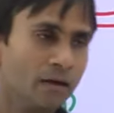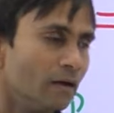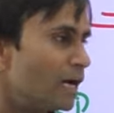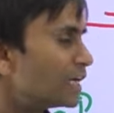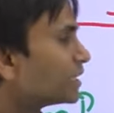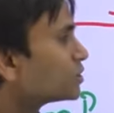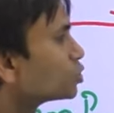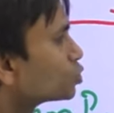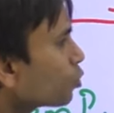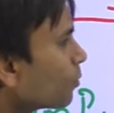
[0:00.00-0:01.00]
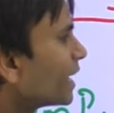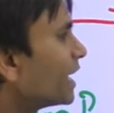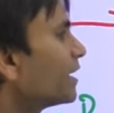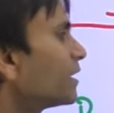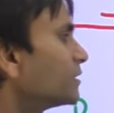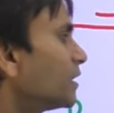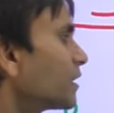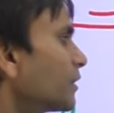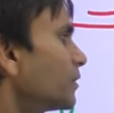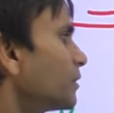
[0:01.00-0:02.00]
And the so many
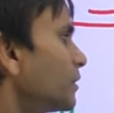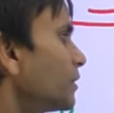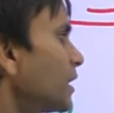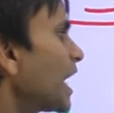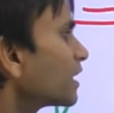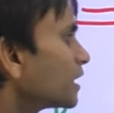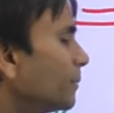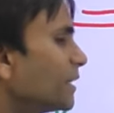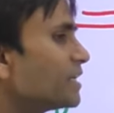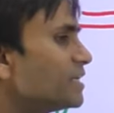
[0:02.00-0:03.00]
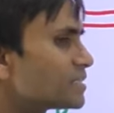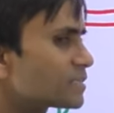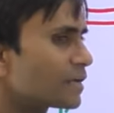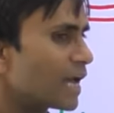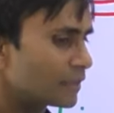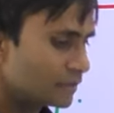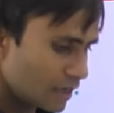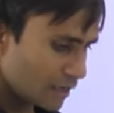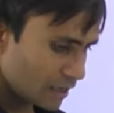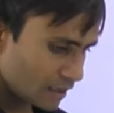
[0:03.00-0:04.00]
other activities like
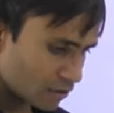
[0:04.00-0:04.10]
the